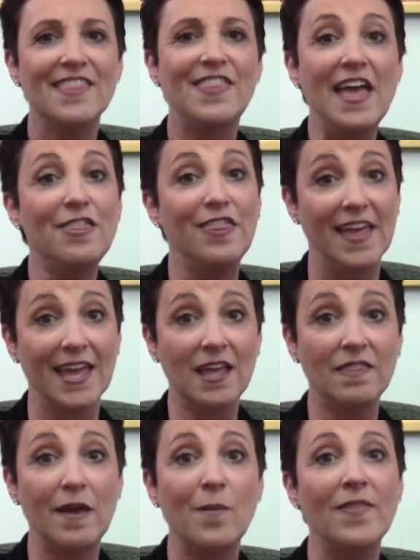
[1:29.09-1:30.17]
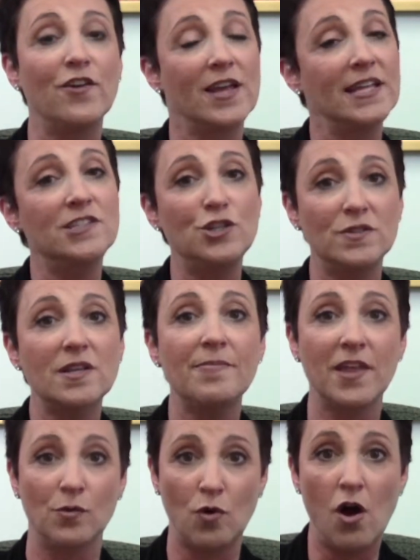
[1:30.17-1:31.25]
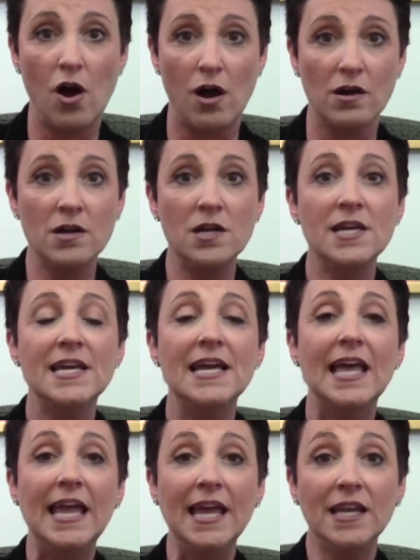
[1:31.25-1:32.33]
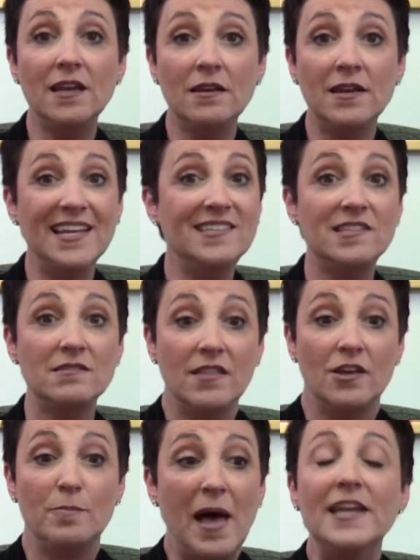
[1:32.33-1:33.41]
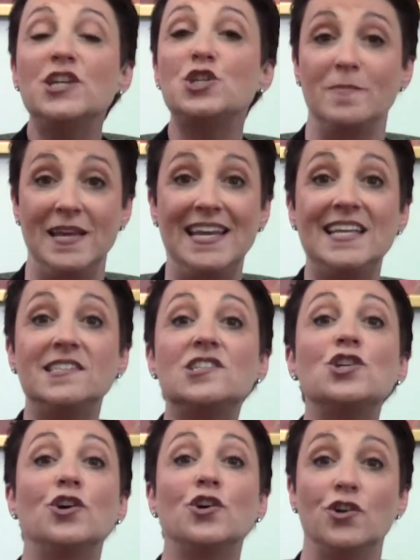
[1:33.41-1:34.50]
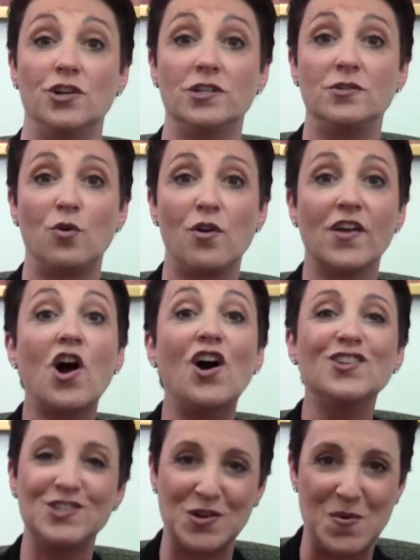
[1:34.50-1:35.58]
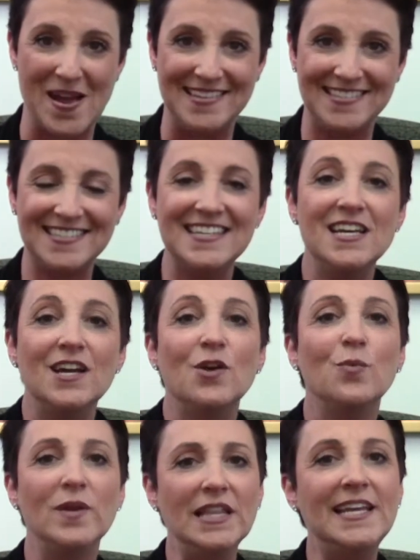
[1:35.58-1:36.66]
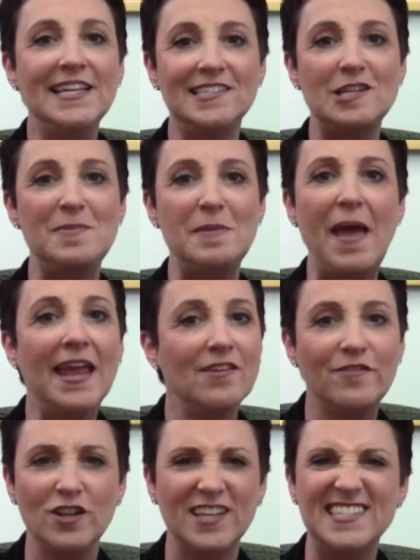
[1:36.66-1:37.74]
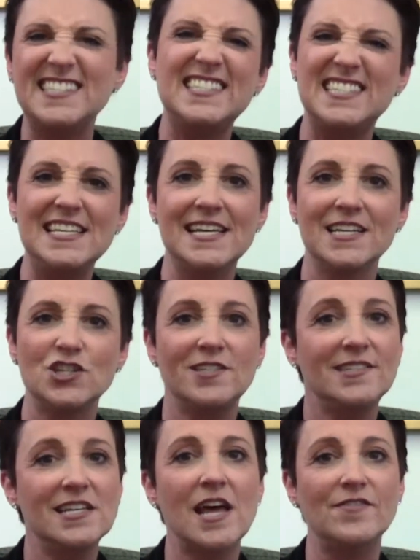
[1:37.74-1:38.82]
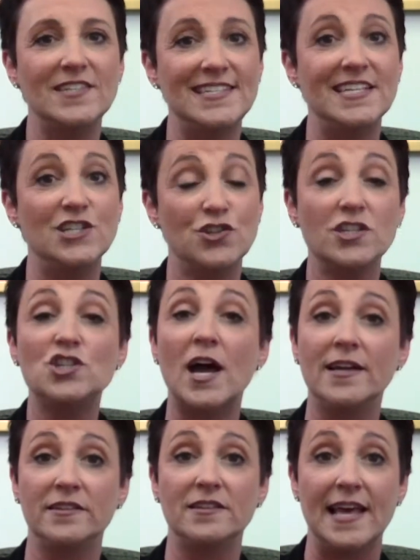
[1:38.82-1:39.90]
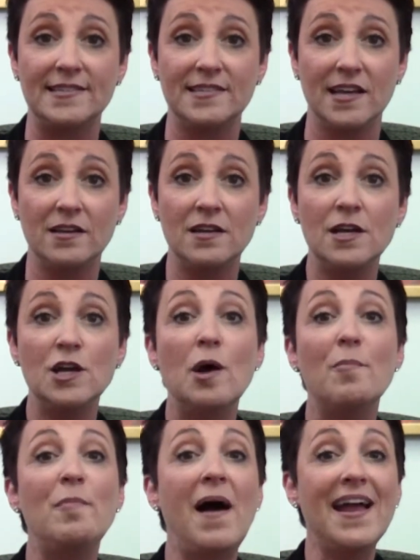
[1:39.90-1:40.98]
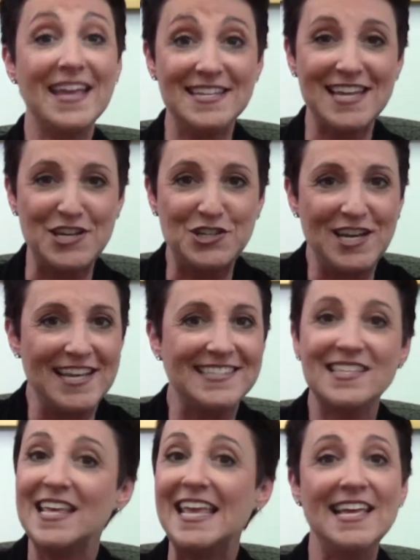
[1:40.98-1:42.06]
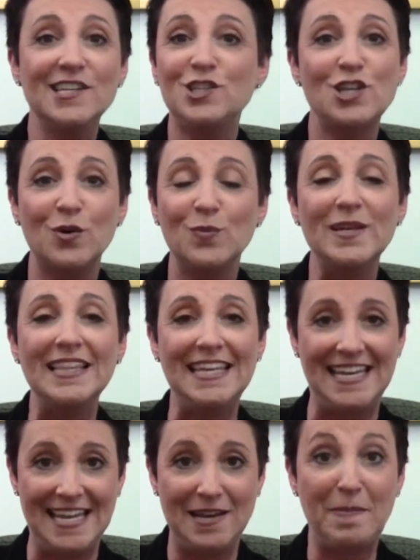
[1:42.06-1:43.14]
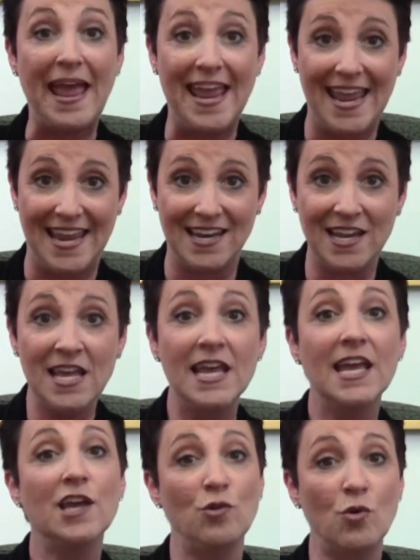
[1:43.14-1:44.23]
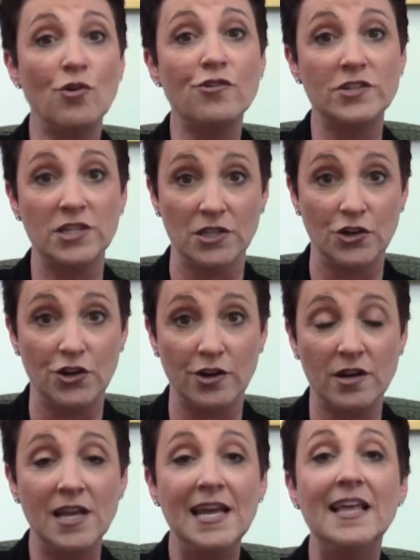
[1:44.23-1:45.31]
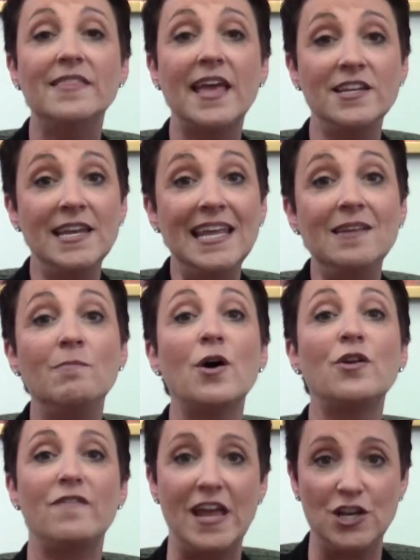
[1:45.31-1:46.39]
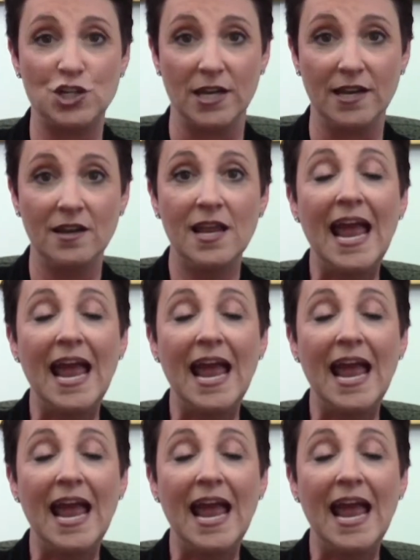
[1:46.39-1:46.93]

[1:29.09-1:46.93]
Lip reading: They think that when their kids do something wrong, the punishment needs to hurt, or the consequence really needs to be painful and sting just enough to teach the child a lesson. But my contention is that kids don't really need pain in order to learn. They need motivation.